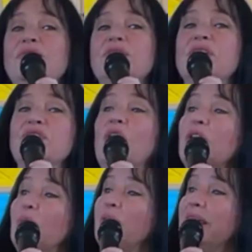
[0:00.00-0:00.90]
in a
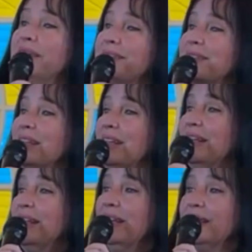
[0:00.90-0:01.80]
dark place,
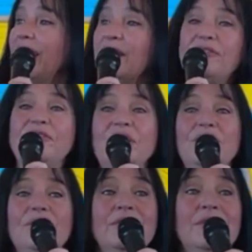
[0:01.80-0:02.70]
in a lot of
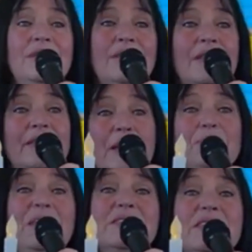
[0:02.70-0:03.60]
fear, that
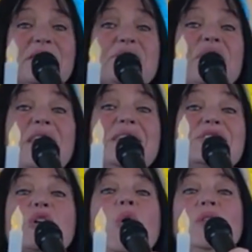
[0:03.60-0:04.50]
means that the divine is
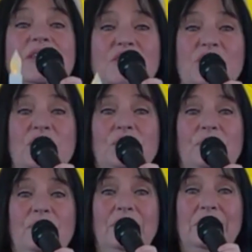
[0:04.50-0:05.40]
calling to you
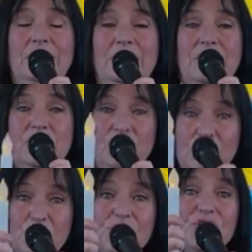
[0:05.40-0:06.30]
to
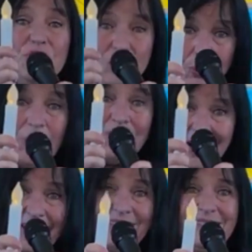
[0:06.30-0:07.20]
use your
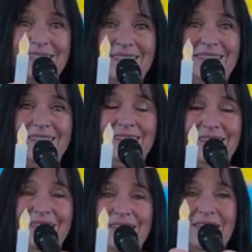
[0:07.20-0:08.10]
light.
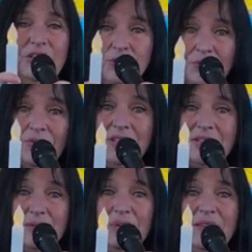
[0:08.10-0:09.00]
You need
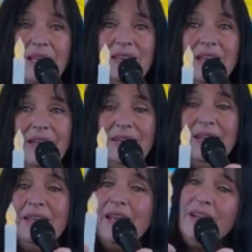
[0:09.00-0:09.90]
to be that light.
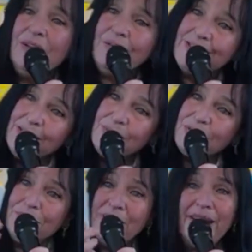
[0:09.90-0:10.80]
And I know it seems
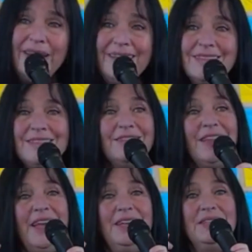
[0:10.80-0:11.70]
so tiny, this little
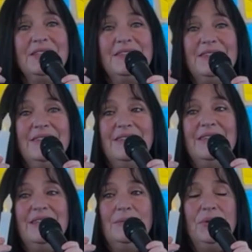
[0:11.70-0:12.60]
light,
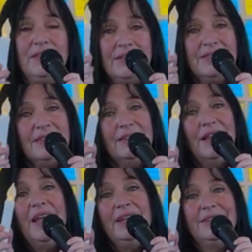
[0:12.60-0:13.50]
but this little
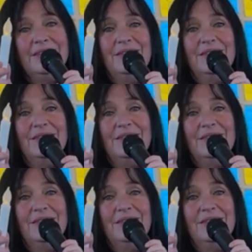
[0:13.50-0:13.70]
light